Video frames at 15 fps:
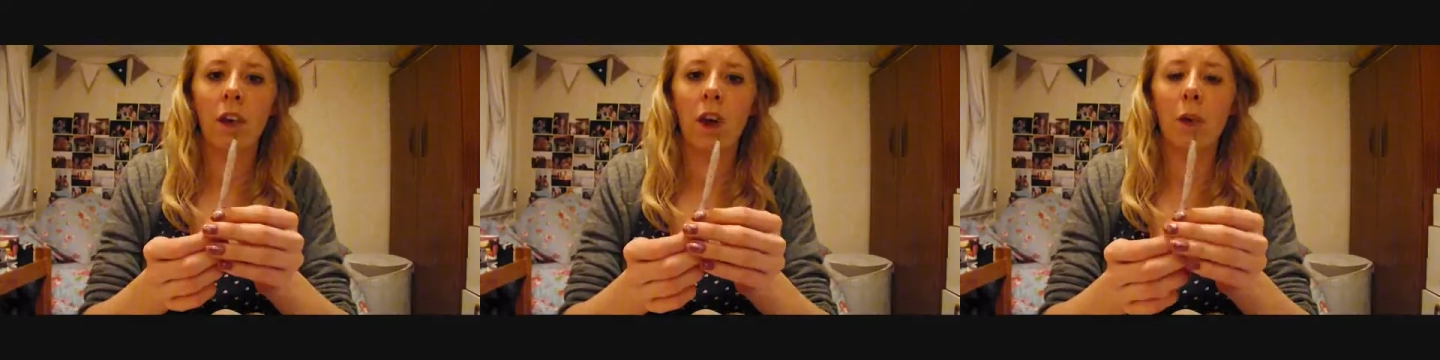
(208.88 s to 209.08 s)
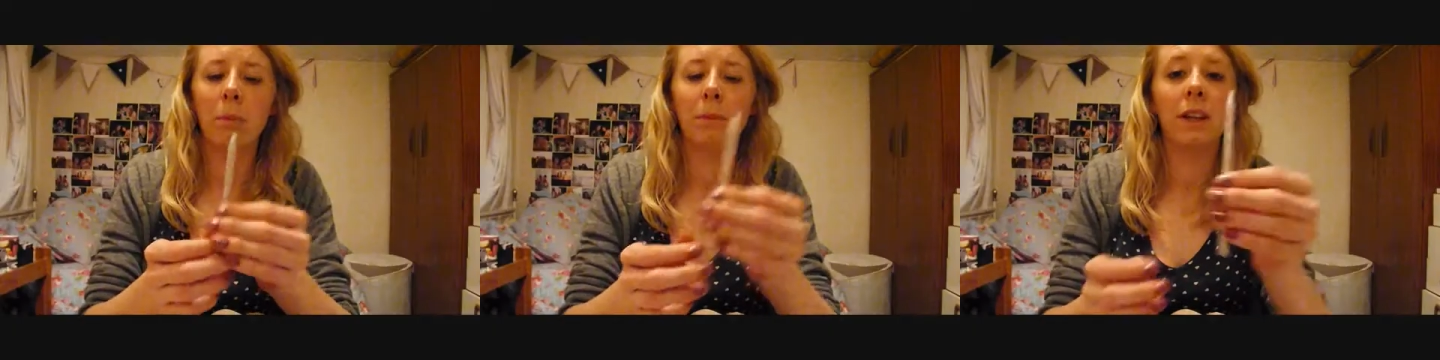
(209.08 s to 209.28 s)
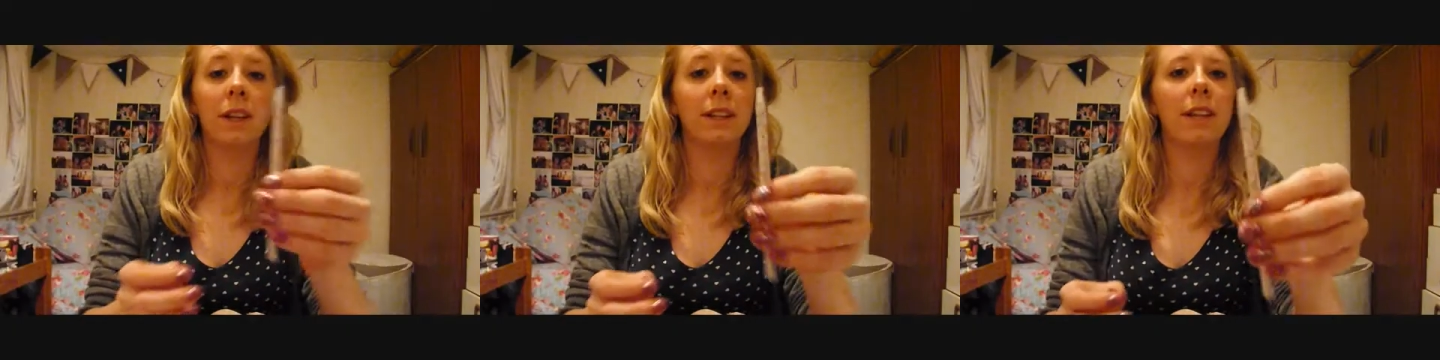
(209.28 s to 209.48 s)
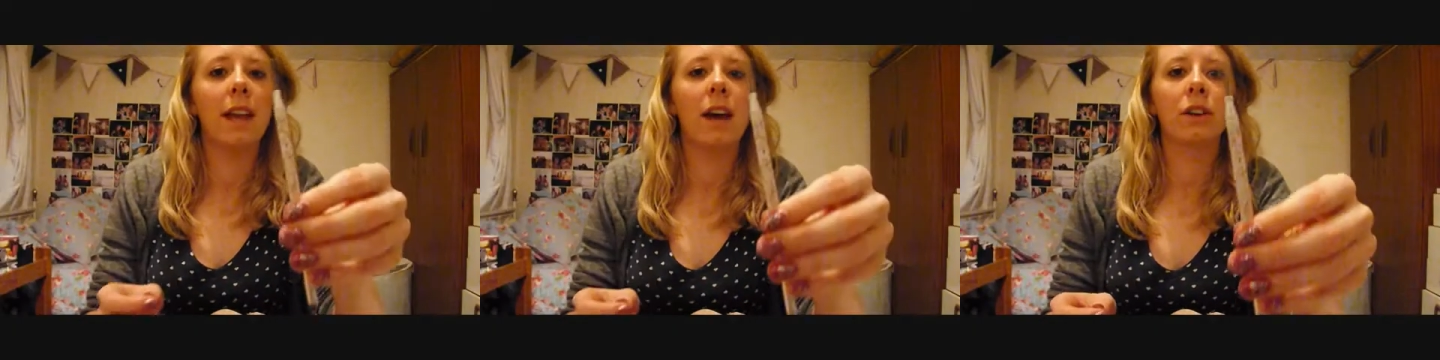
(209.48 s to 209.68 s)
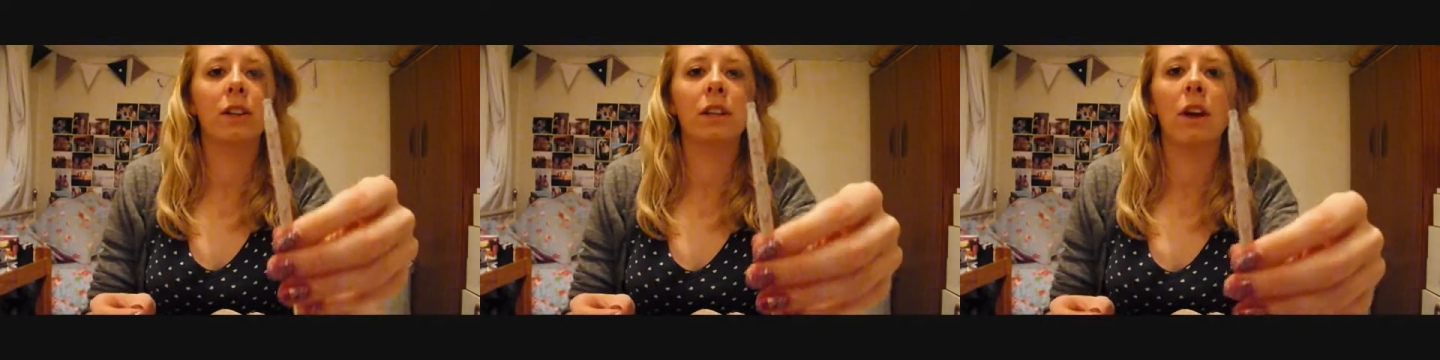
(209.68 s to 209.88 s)
I'm
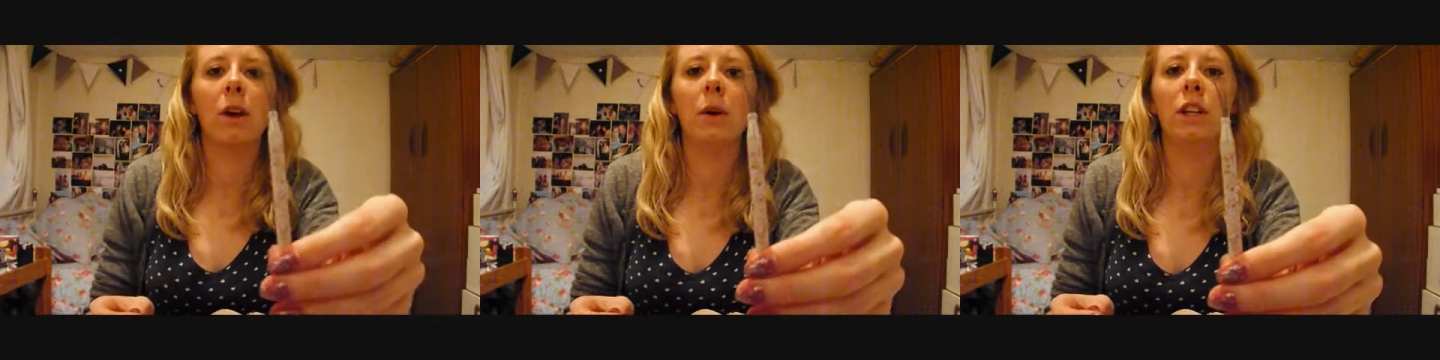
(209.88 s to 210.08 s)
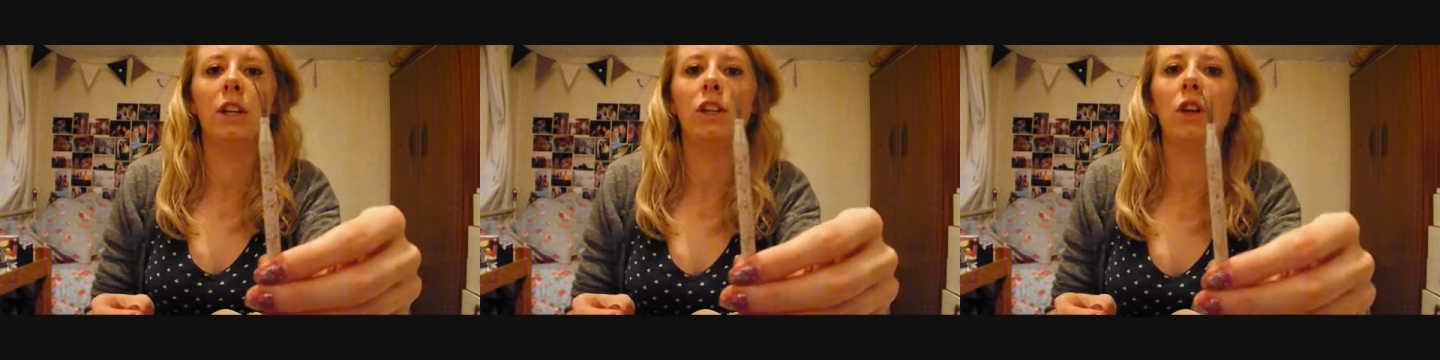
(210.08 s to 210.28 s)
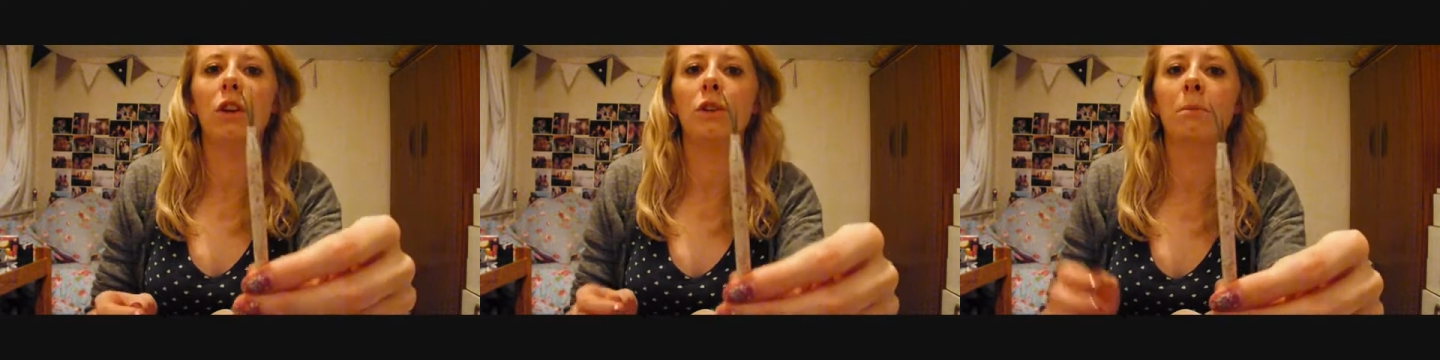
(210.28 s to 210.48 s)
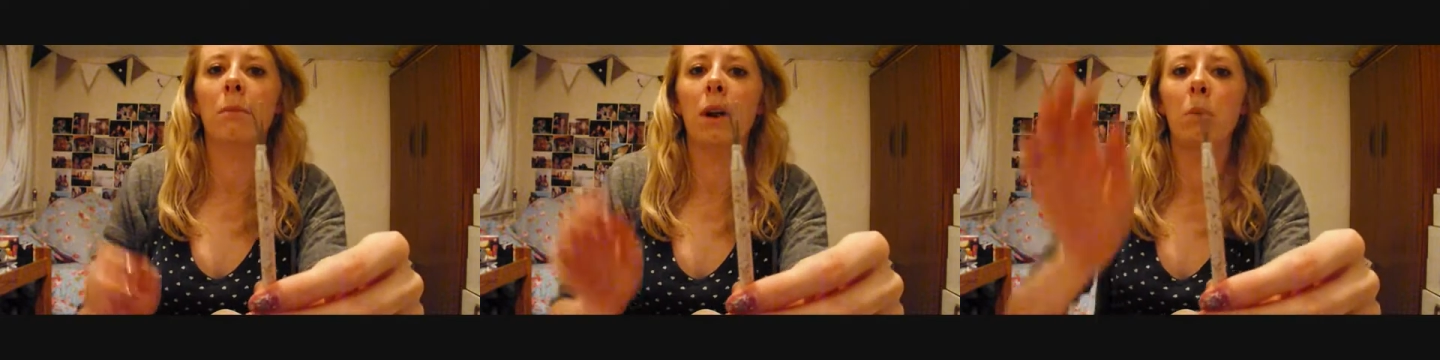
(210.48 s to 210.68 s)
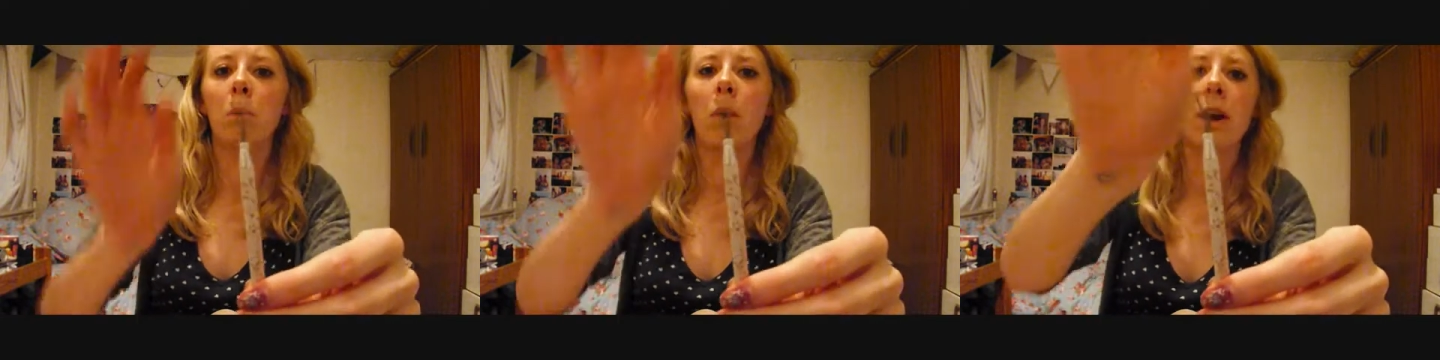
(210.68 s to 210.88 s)
now going to go in and use
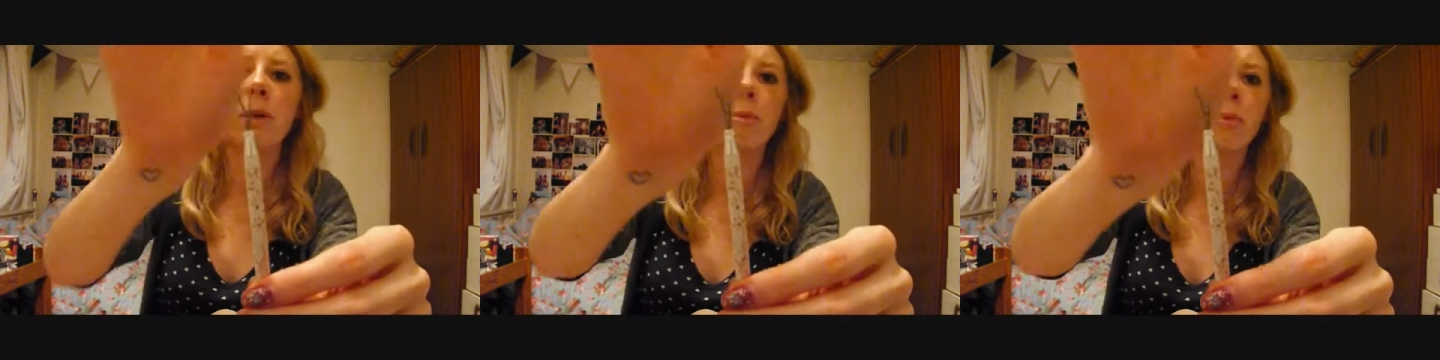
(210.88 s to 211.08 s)
my wire